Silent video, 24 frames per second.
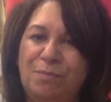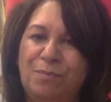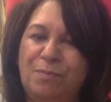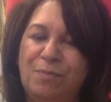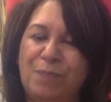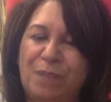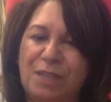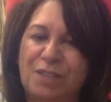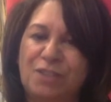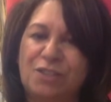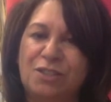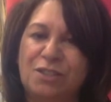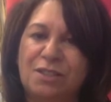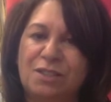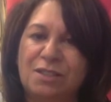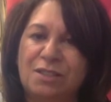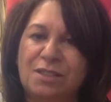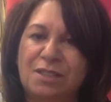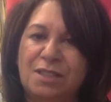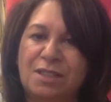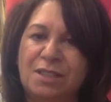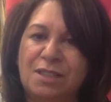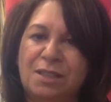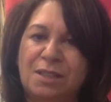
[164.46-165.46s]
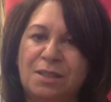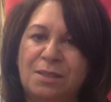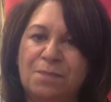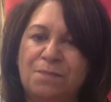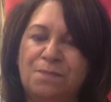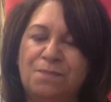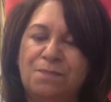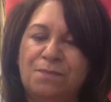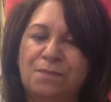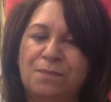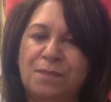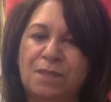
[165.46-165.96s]
patients,
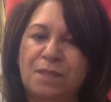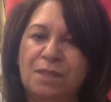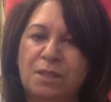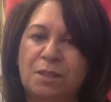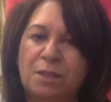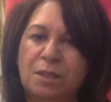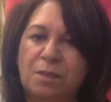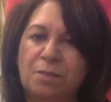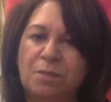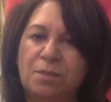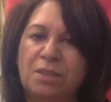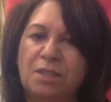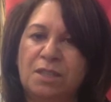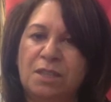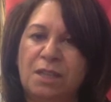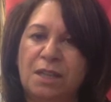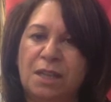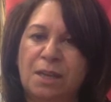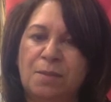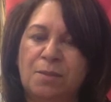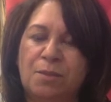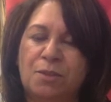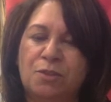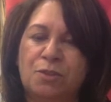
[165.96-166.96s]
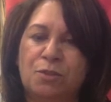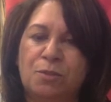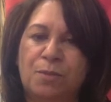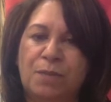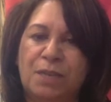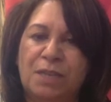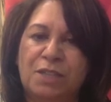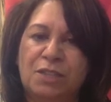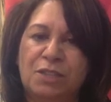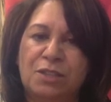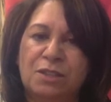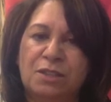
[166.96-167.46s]
in particular Aboriginal
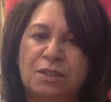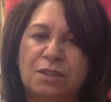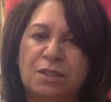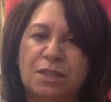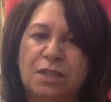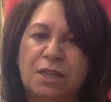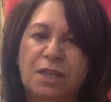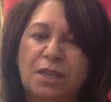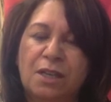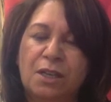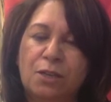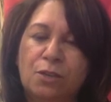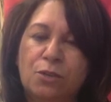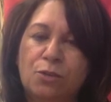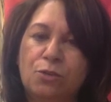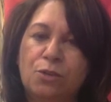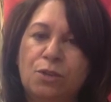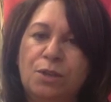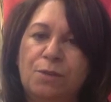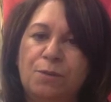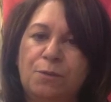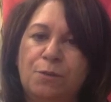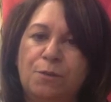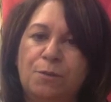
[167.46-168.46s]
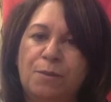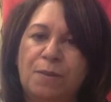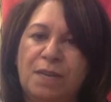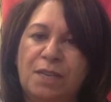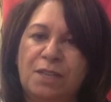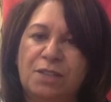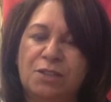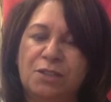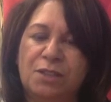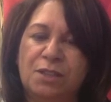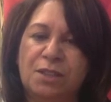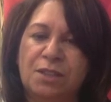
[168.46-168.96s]
patients, good
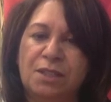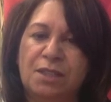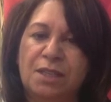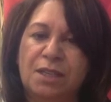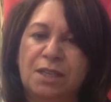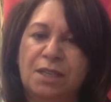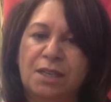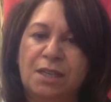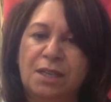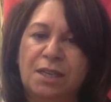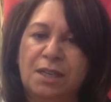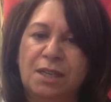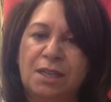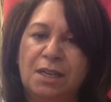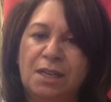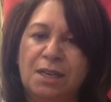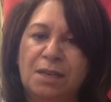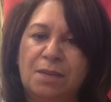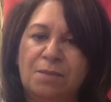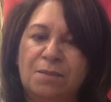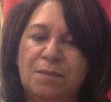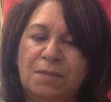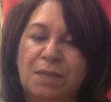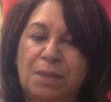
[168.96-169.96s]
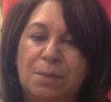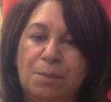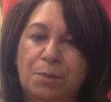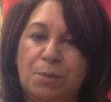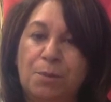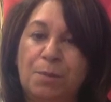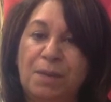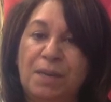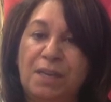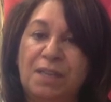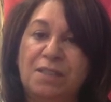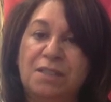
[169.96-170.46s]
information, that
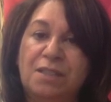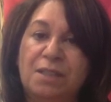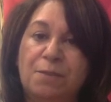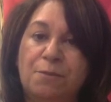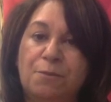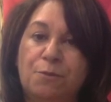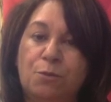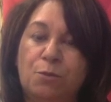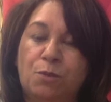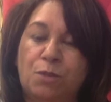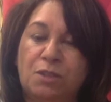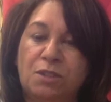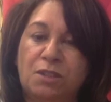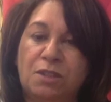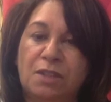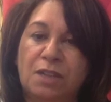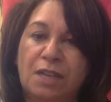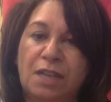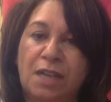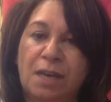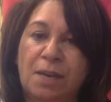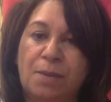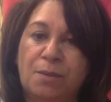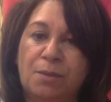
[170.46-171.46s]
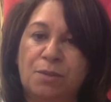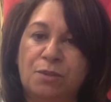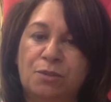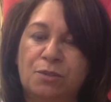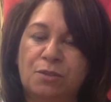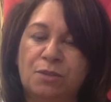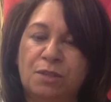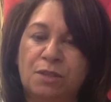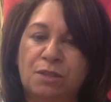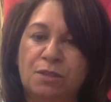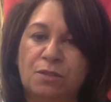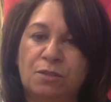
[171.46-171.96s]
prepares them for what's going to happen
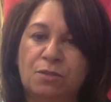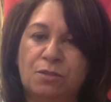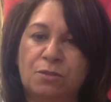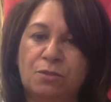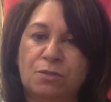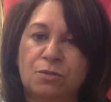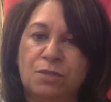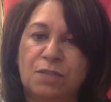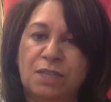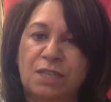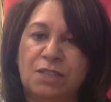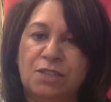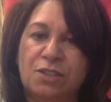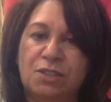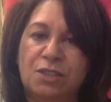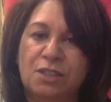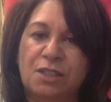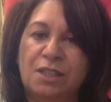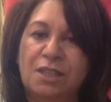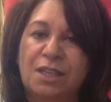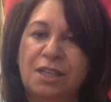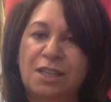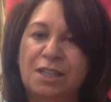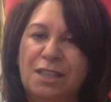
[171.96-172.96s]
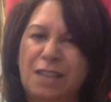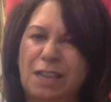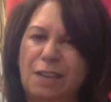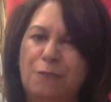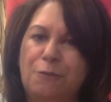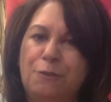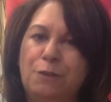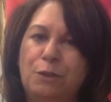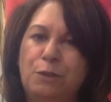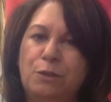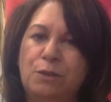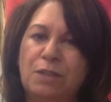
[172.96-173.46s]
during the consultation, they
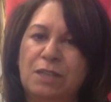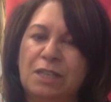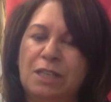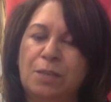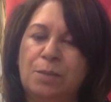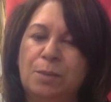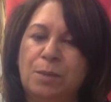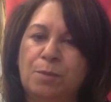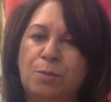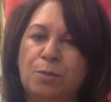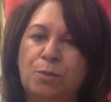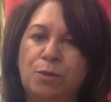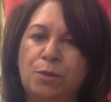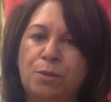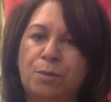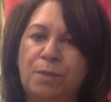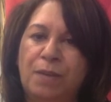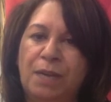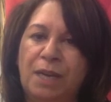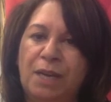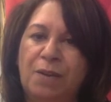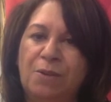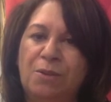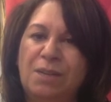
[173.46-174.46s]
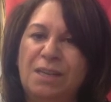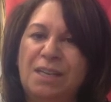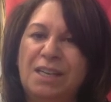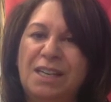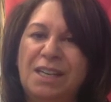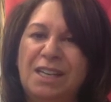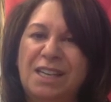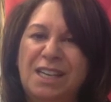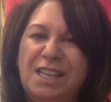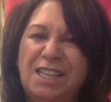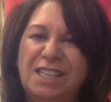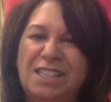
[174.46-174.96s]
feel a little bit more empowered,
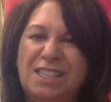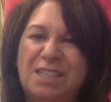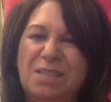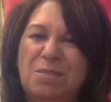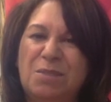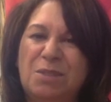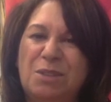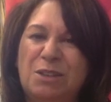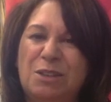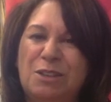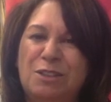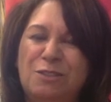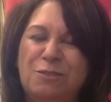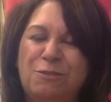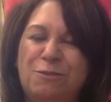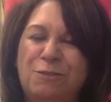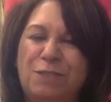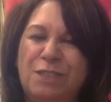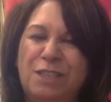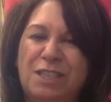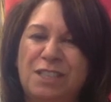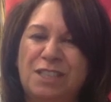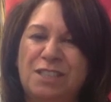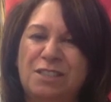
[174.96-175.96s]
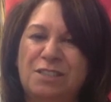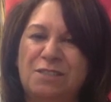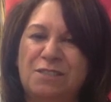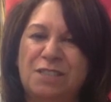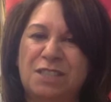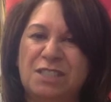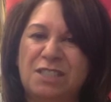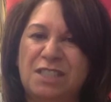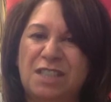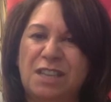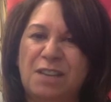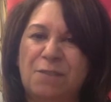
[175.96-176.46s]
and some of those feelings of
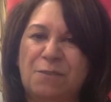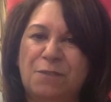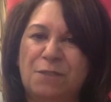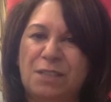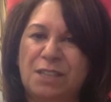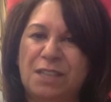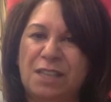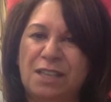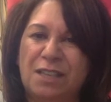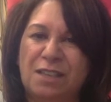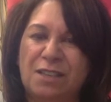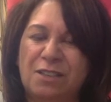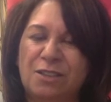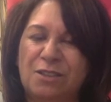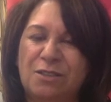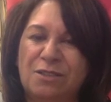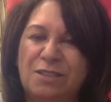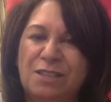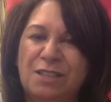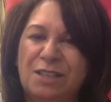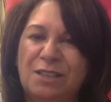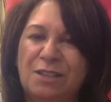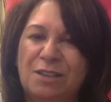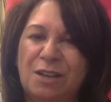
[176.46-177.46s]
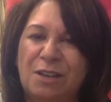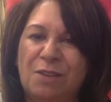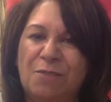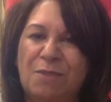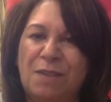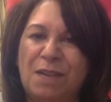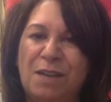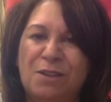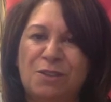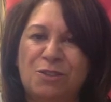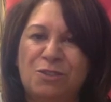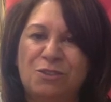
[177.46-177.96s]
discomfort that are, you know,
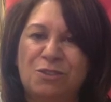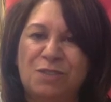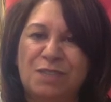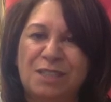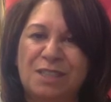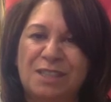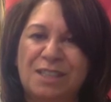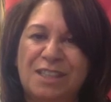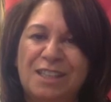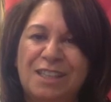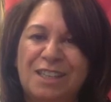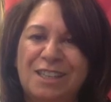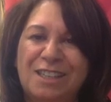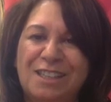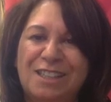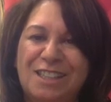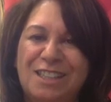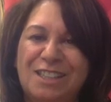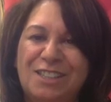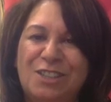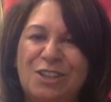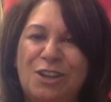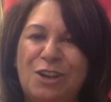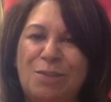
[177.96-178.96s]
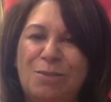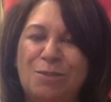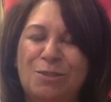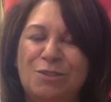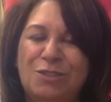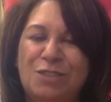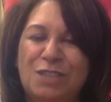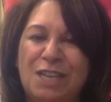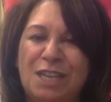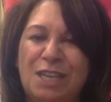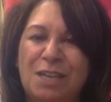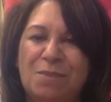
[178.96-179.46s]
around during that time of
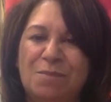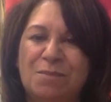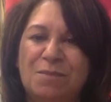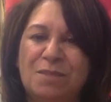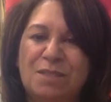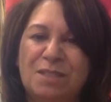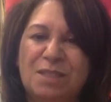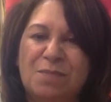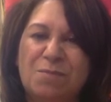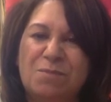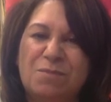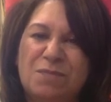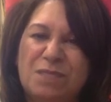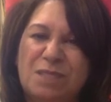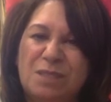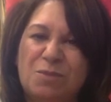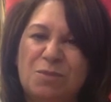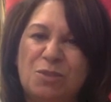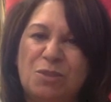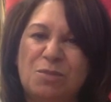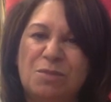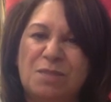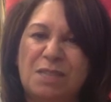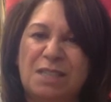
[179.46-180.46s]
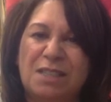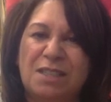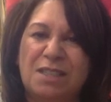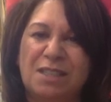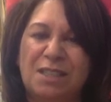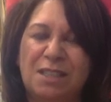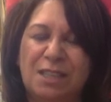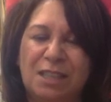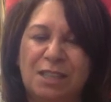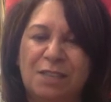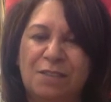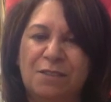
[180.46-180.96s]
shame, sometimes that can
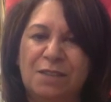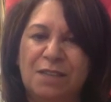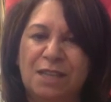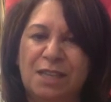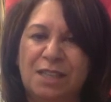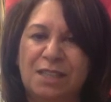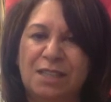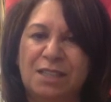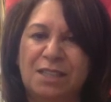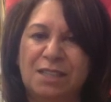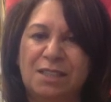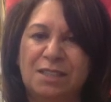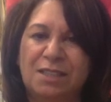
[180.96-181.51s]
alleviate that